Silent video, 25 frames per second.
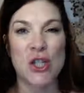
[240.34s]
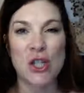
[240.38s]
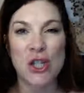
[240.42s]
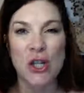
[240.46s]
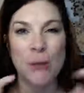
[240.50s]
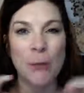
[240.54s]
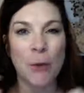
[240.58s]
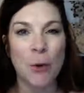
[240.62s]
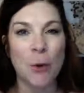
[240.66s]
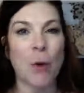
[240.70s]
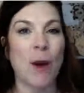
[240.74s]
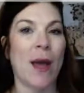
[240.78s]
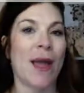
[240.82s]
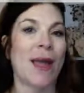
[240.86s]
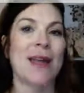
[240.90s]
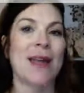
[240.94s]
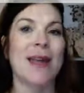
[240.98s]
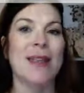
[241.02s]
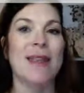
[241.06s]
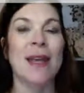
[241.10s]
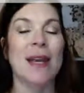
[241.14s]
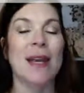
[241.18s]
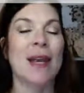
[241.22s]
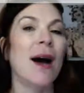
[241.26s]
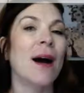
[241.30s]
chip away
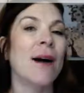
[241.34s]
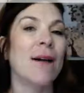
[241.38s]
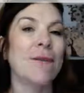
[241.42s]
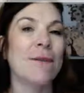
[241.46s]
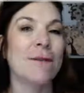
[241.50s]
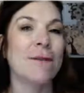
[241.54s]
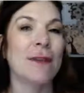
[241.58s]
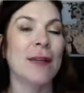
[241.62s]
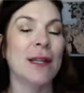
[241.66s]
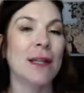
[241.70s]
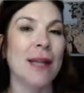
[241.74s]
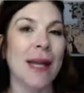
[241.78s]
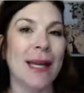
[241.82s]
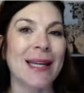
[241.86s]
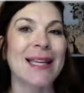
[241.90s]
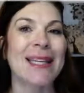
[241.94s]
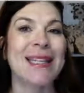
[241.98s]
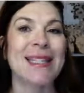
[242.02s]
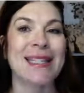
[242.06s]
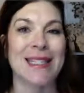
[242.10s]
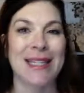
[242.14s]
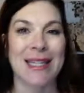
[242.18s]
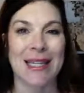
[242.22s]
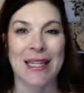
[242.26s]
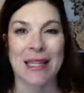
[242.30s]
and then feel like
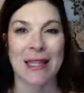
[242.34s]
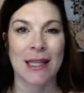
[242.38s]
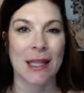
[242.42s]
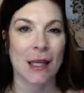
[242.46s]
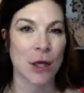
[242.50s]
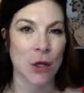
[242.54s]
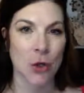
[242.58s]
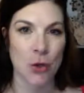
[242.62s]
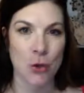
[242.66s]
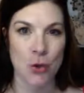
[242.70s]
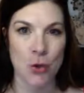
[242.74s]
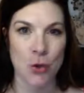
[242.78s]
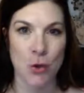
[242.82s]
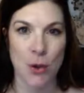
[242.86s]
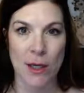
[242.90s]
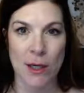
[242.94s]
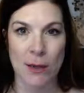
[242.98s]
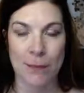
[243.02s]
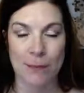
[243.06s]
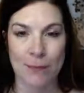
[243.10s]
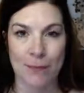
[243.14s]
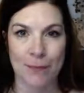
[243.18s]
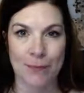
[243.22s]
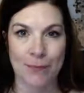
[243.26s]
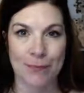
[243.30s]
it's killing your
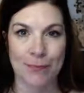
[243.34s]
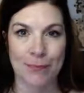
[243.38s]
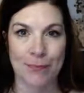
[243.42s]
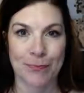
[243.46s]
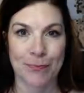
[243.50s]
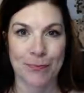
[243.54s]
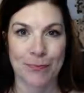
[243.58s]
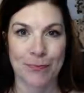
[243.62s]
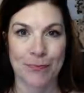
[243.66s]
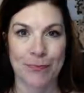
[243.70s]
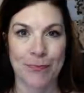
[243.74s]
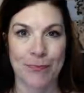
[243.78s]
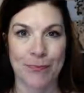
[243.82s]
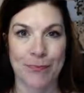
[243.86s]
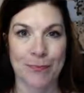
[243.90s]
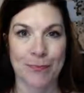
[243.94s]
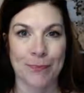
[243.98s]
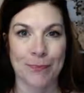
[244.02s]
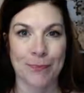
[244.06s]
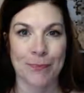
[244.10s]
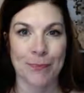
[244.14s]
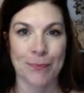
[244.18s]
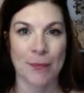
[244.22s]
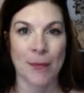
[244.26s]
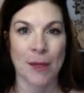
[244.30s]
dream.
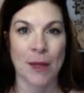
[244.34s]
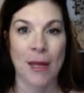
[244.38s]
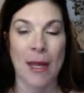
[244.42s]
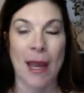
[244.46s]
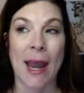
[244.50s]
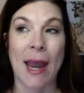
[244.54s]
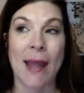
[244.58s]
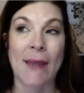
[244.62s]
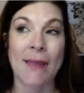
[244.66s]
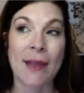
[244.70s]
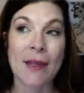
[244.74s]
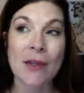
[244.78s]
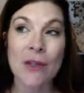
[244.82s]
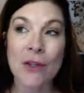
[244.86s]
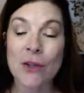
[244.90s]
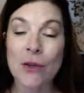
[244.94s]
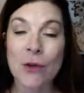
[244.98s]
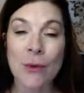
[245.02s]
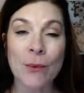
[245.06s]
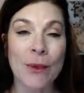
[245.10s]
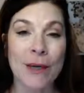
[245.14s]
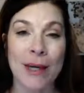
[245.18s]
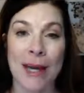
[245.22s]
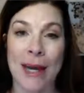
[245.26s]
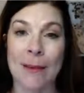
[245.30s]
And then you
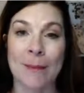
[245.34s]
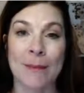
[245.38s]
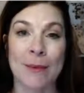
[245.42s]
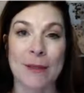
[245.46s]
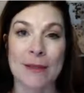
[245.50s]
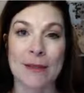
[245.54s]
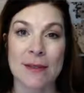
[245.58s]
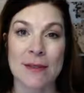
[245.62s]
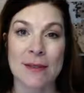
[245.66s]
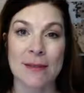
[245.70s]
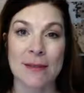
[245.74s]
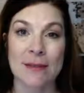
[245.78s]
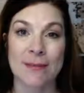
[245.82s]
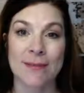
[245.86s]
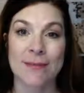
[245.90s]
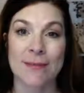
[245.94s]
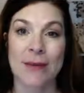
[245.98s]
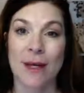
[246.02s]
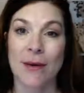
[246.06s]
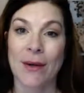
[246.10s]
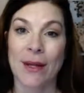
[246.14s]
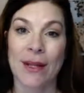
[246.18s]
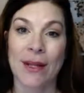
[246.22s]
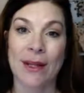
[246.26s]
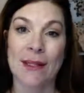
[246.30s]
know what happens.
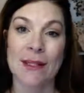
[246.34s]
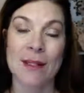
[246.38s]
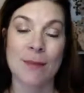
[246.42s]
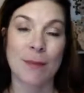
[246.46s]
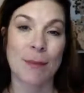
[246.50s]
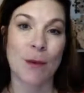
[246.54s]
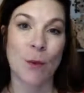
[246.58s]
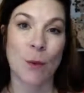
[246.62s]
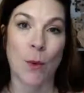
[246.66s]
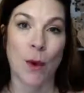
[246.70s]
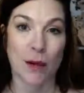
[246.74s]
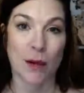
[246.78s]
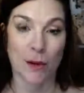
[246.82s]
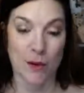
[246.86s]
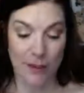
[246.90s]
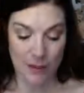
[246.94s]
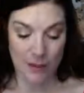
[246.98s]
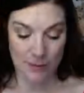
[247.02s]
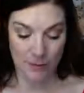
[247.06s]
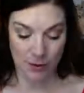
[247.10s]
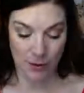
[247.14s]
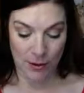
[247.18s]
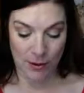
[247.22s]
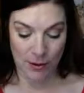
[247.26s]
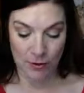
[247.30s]
Okay, let's be what? Let's
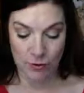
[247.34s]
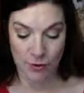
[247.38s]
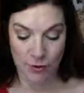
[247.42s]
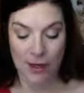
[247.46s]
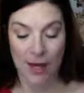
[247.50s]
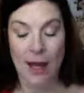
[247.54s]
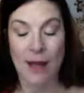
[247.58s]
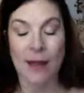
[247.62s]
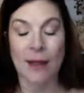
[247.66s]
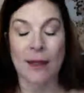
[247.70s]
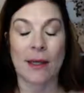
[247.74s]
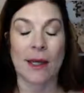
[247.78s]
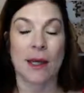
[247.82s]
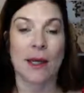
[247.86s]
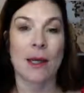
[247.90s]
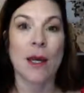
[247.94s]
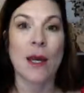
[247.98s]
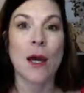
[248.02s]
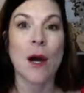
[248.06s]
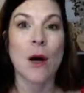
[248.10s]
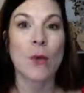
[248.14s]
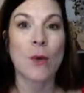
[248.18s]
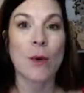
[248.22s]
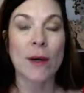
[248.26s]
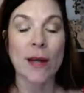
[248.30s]
be in reality.
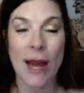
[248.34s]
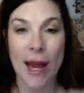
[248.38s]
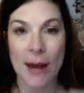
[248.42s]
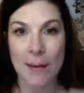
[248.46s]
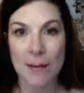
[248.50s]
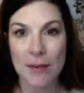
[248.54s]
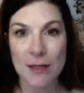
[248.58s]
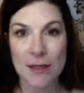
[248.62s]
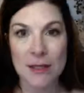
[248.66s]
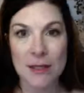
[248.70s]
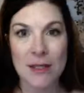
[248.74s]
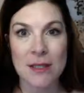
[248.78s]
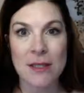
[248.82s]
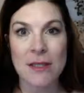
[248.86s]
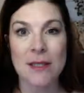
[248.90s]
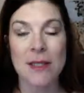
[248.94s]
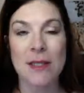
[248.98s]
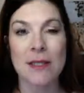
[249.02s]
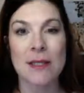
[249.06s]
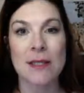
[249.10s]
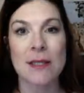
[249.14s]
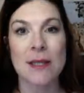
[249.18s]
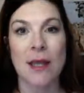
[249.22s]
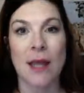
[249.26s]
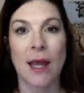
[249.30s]
What happens is
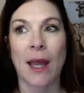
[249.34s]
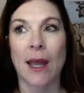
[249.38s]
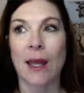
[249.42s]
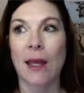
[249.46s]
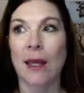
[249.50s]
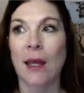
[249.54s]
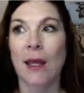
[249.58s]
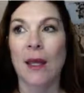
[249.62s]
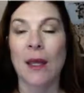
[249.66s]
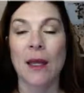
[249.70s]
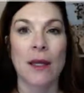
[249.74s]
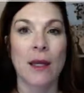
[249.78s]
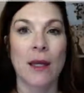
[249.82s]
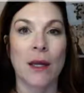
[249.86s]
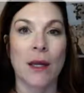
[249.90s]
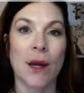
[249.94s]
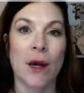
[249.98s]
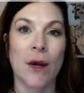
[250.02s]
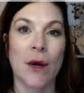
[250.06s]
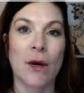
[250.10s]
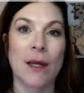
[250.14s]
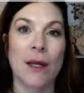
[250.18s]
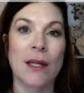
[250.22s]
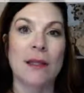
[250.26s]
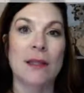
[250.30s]
it's like, you
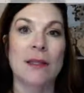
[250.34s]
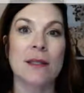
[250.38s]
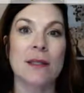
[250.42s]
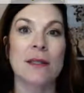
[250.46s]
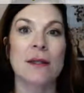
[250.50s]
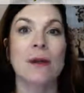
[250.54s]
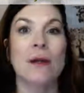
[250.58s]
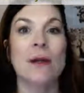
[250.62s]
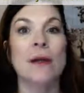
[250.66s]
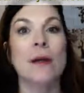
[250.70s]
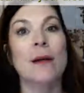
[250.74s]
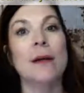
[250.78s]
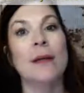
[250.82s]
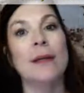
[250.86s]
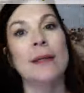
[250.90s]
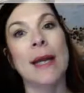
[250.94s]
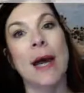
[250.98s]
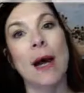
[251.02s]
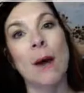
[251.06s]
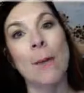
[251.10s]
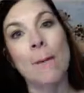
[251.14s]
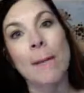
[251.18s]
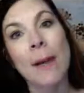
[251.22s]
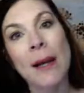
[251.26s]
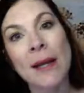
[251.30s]
know, it's
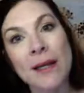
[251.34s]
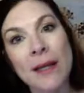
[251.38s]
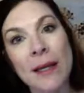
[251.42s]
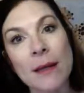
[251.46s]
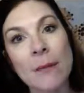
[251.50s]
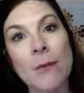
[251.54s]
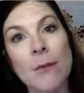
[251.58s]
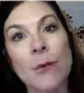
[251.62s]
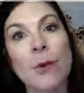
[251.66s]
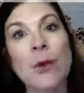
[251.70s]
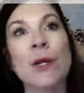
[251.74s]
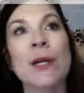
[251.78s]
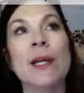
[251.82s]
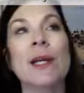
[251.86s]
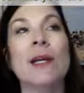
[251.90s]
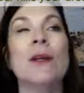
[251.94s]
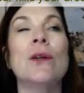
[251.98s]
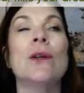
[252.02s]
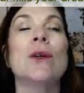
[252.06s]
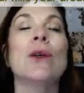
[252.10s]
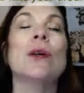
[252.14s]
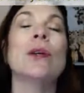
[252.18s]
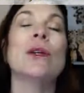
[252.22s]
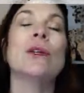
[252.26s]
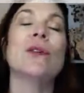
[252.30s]
now Monday morning and
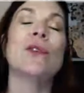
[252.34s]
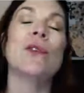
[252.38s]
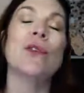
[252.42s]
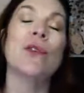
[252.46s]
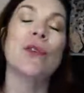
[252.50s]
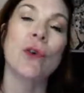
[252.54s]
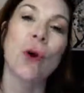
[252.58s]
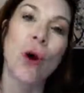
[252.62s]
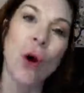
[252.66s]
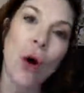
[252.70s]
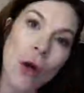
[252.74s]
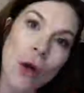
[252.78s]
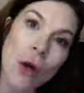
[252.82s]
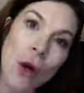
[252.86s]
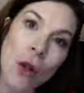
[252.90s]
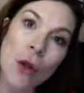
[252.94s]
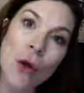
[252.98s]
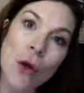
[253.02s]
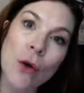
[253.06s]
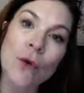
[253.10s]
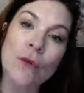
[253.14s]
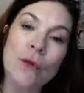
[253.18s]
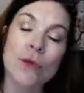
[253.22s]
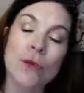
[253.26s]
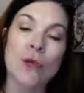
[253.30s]
you're going to start all
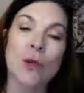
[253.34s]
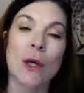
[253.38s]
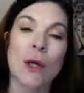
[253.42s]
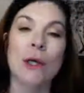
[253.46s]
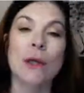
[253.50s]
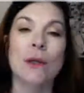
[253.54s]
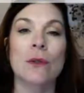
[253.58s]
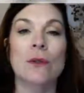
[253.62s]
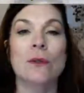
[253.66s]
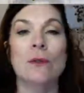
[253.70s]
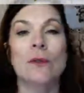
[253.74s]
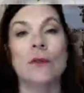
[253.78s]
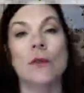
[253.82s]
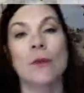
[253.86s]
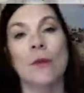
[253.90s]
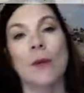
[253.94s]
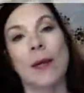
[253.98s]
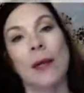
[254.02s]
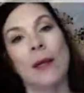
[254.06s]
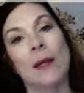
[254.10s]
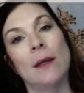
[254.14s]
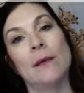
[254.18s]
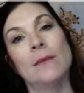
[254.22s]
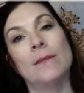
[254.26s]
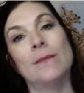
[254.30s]
over trying to lose the
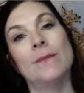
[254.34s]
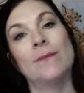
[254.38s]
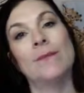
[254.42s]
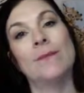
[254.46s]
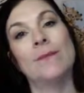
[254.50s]
weight.